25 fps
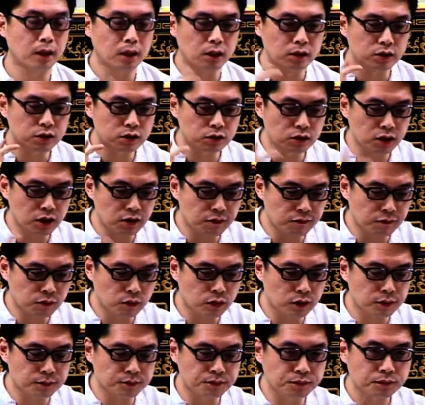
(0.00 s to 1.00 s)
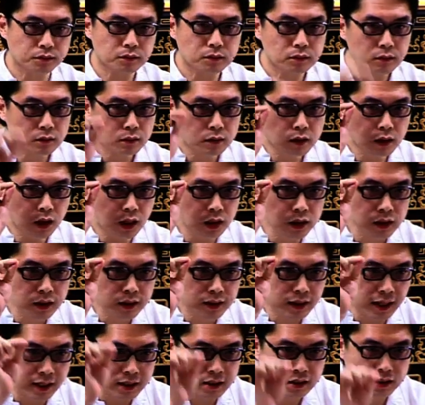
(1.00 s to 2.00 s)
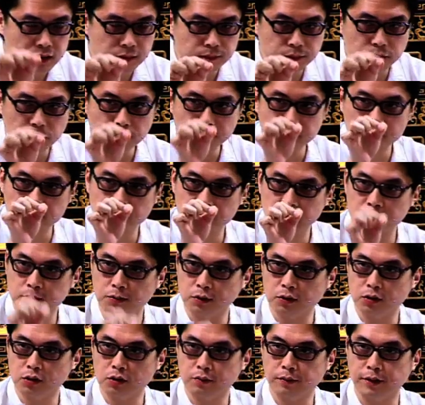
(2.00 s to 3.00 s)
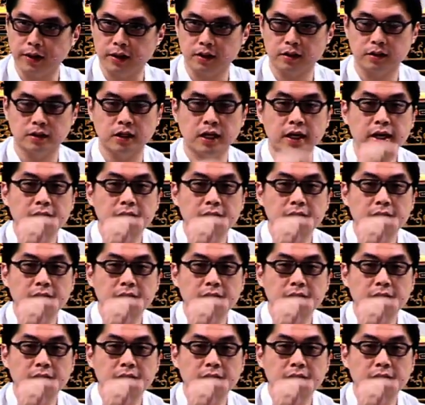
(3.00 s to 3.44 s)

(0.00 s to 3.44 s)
So therefore, that's the purpose of spiritual practice.